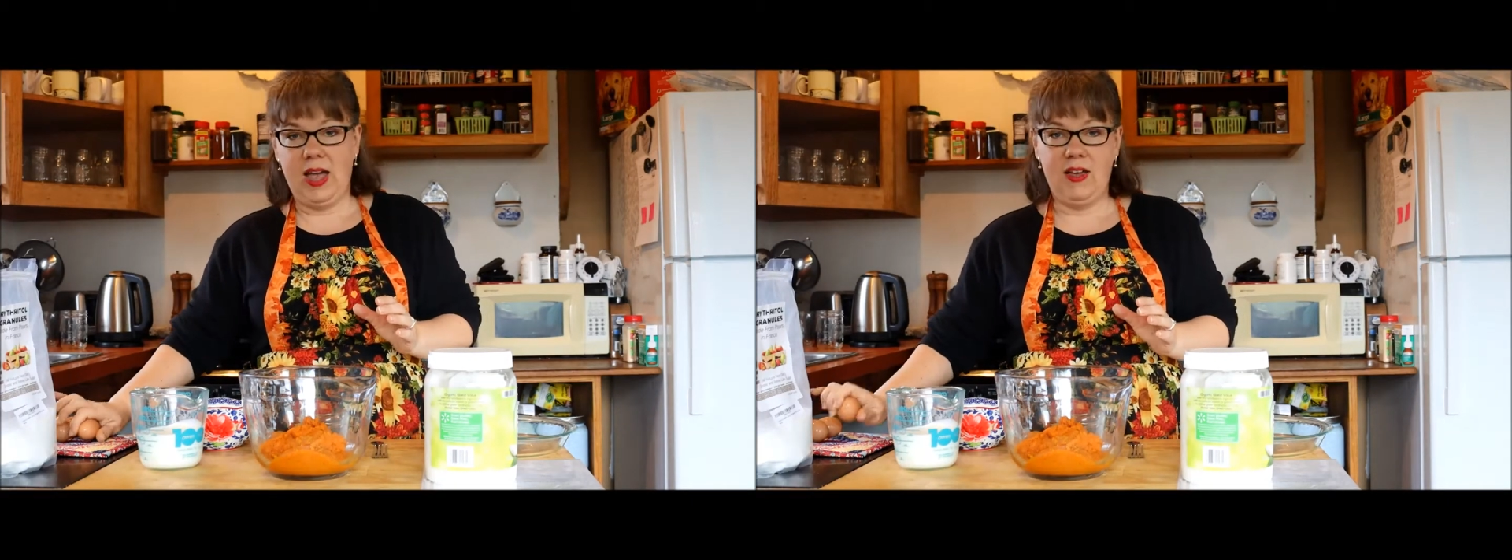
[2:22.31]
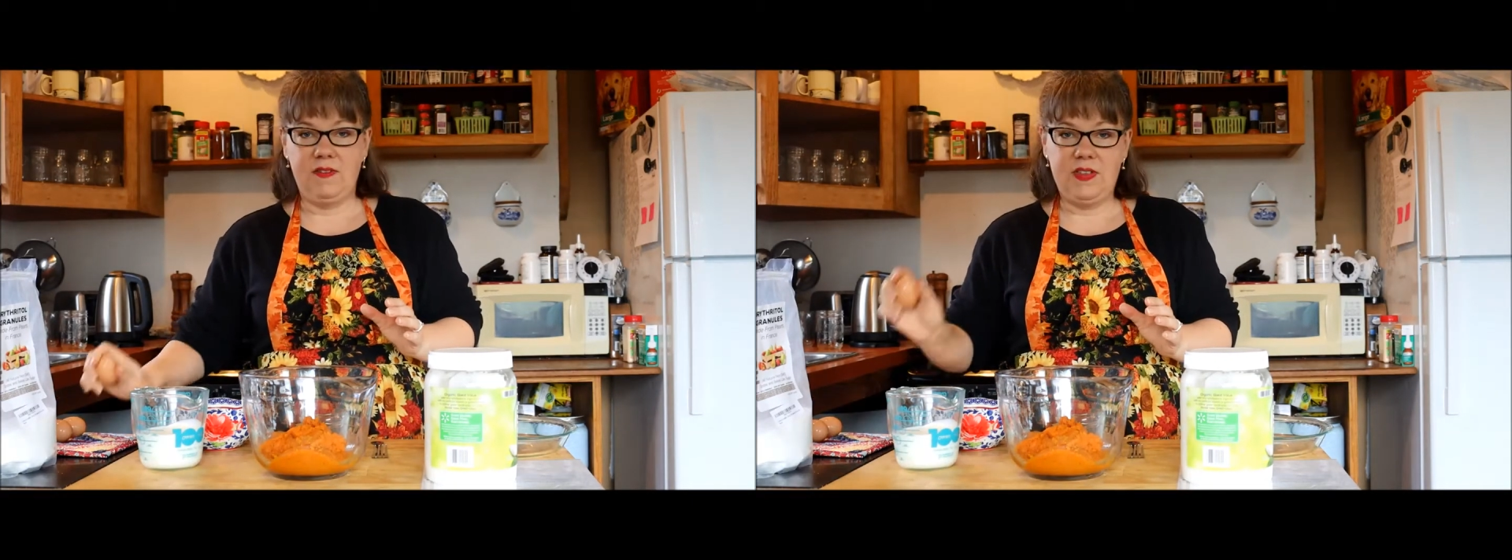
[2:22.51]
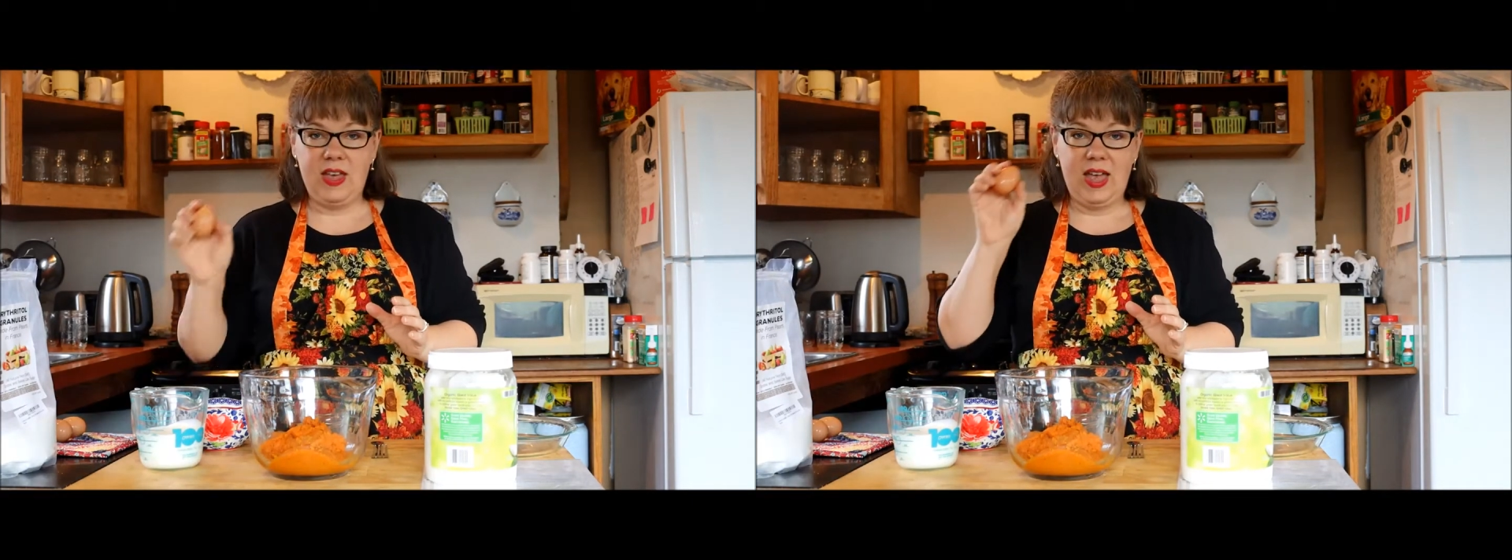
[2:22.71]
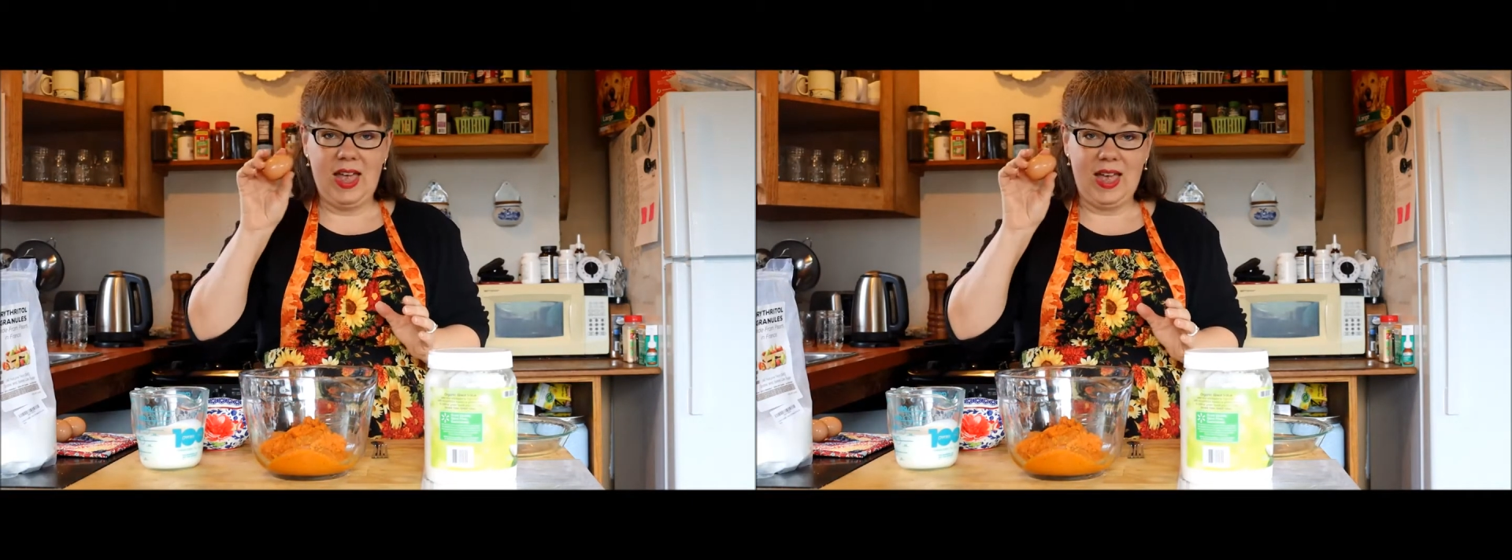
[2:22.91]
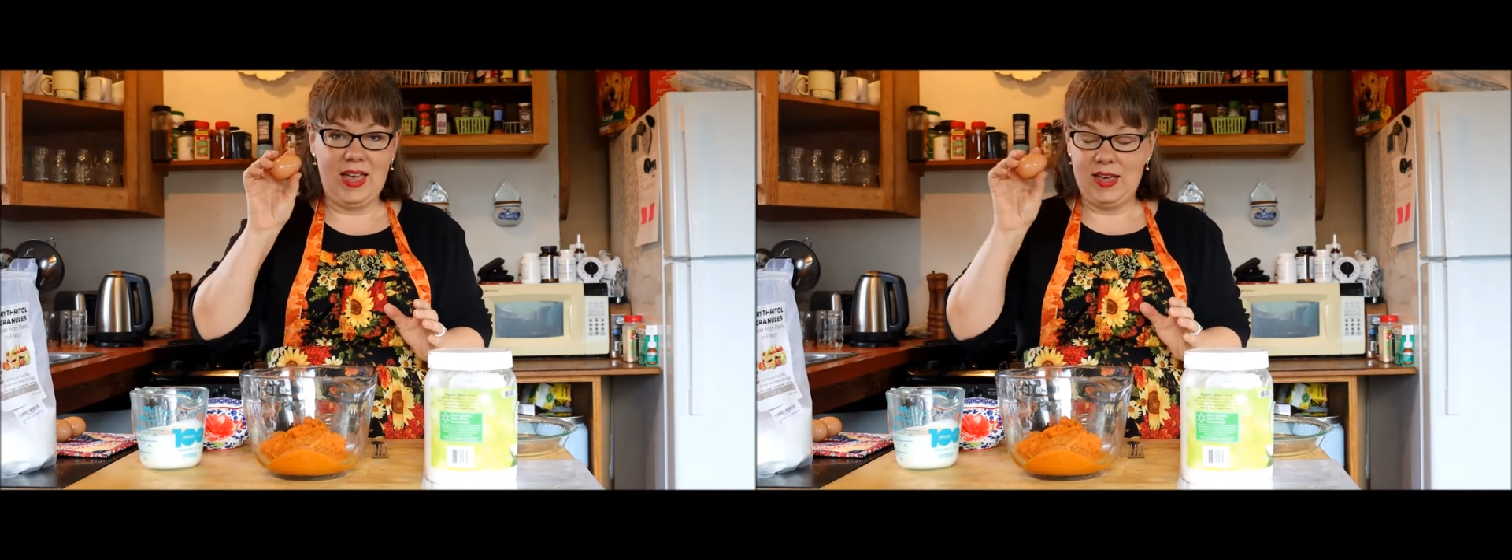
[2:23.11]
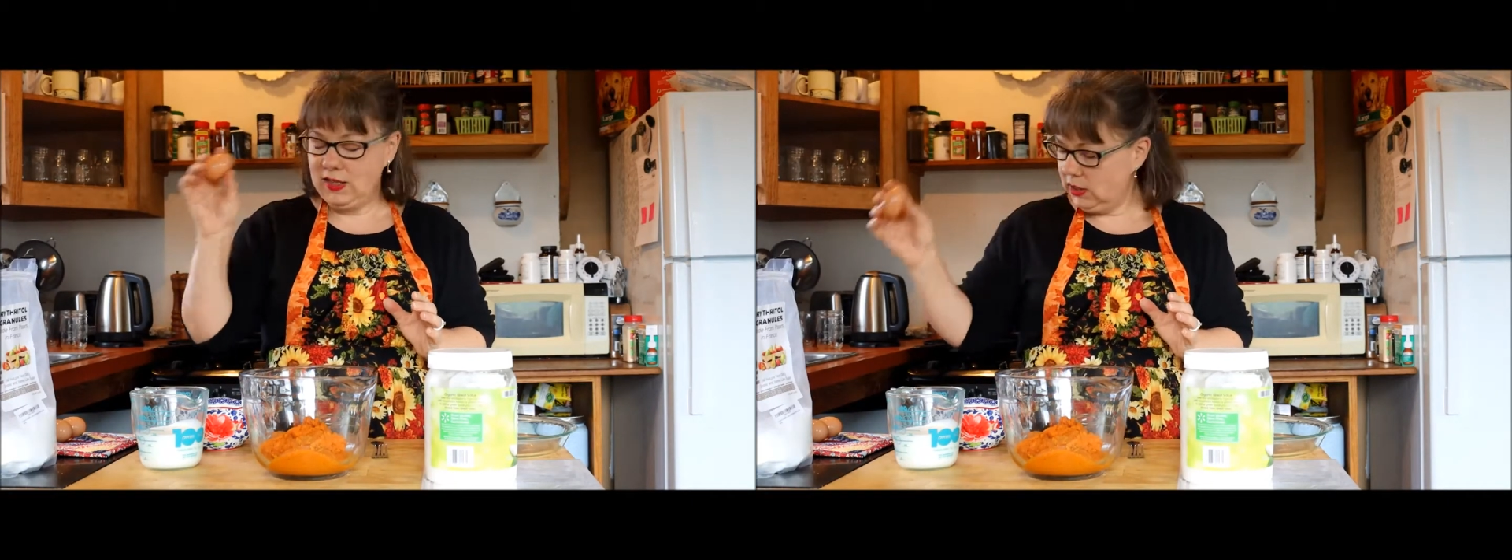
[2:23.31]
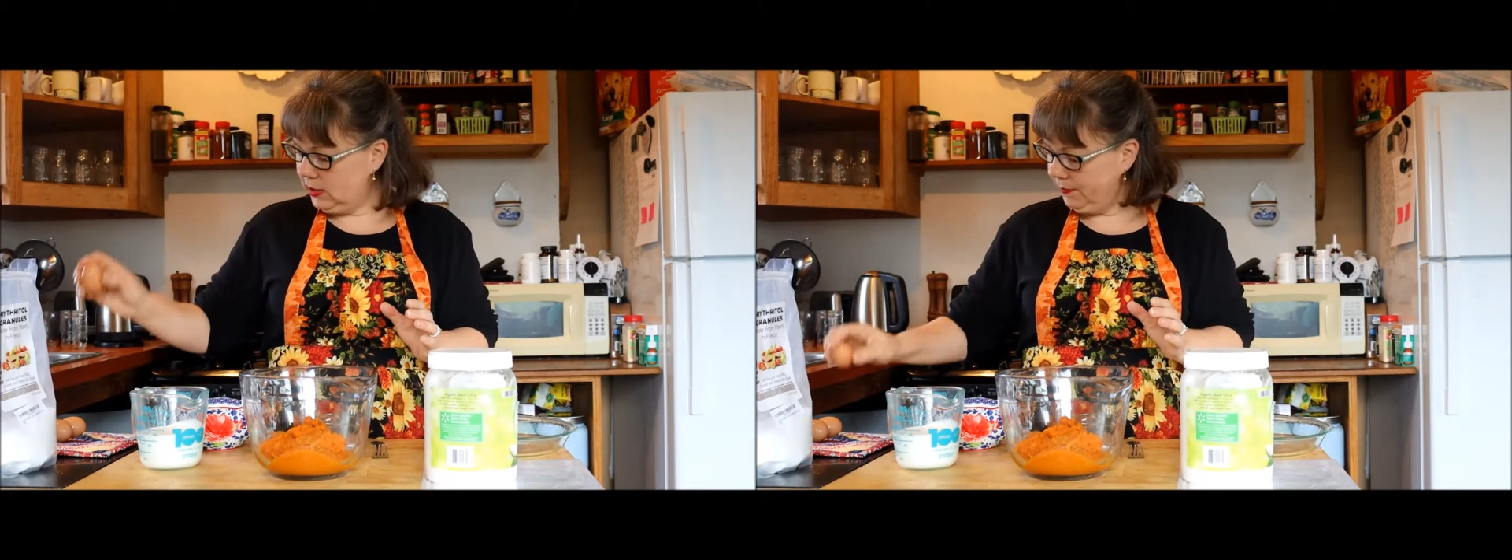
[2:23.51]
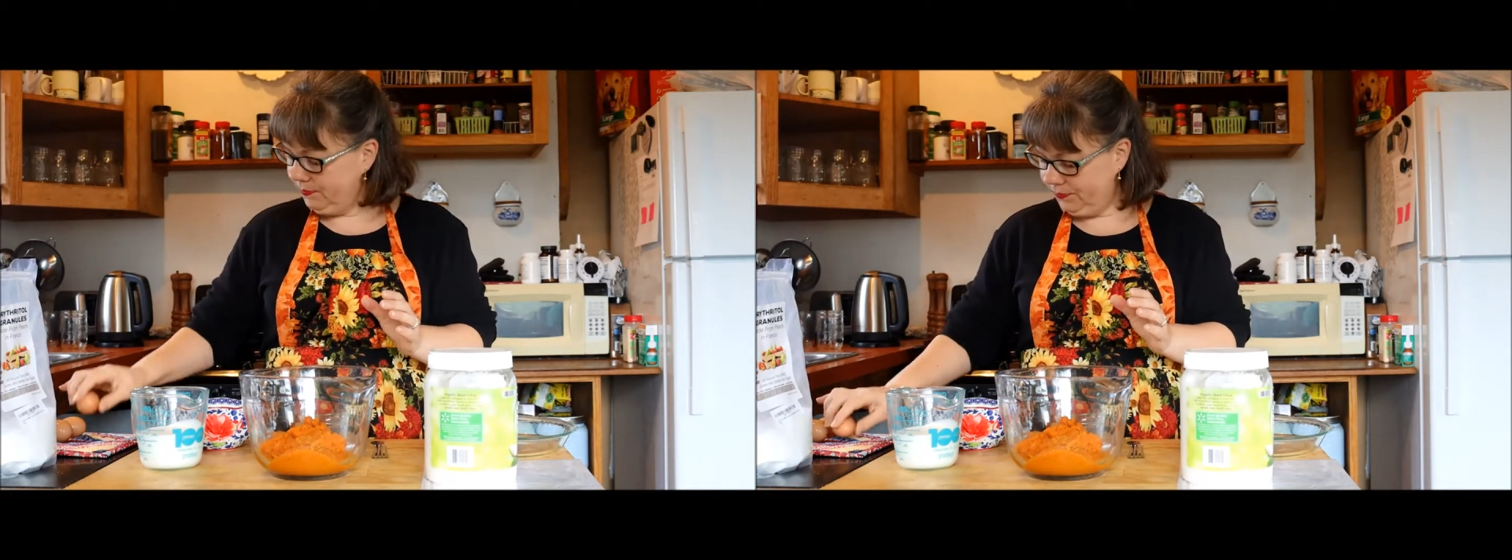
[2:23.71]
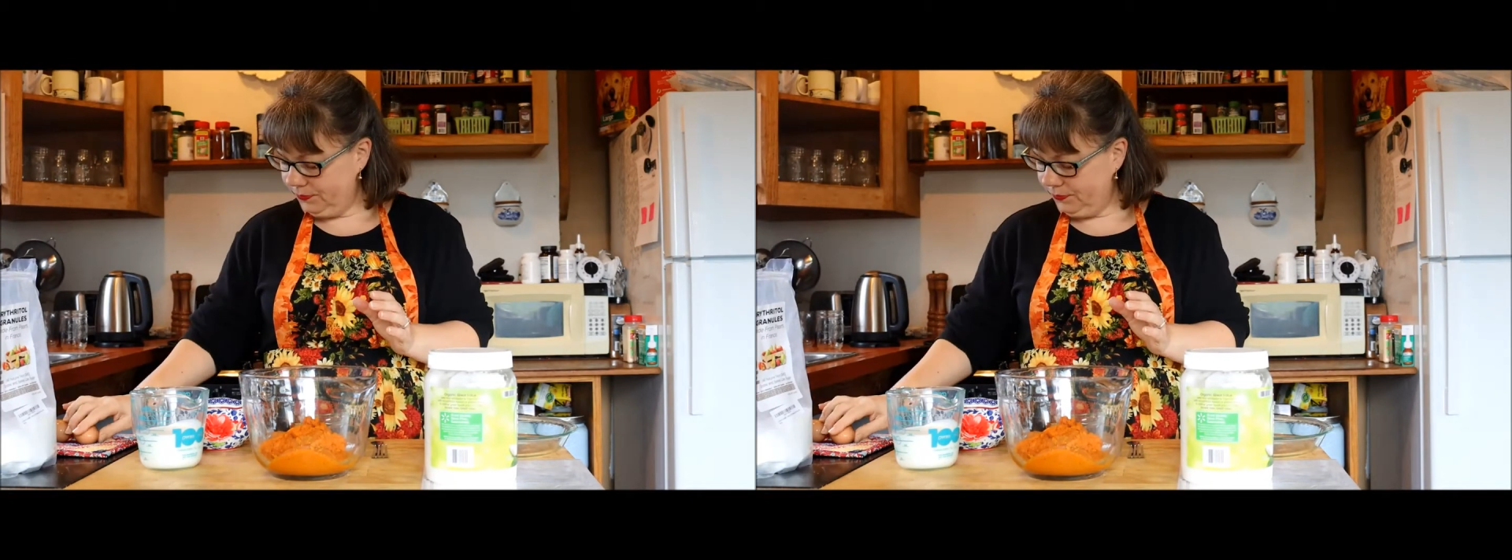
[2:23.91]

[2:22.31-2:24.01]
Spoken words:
have eggs.